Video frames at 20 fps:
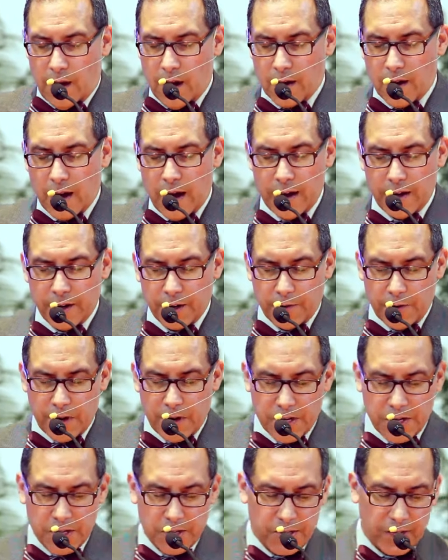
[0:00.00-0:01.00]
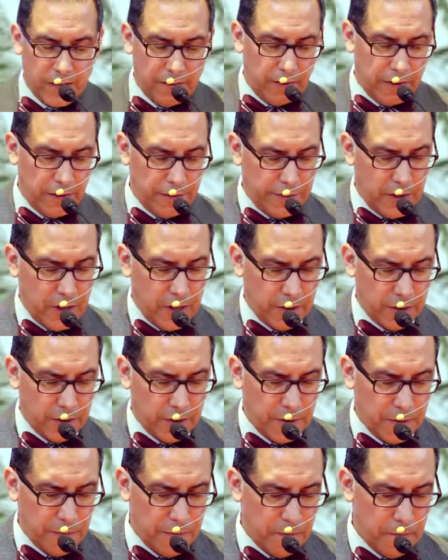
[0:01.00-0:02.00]
Our kind and gracious Heavenly
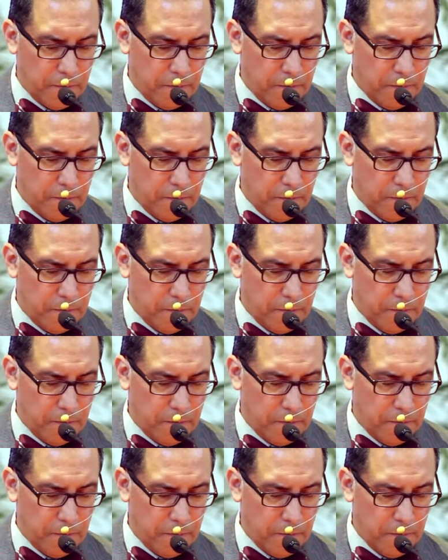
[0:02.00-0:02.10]
Father,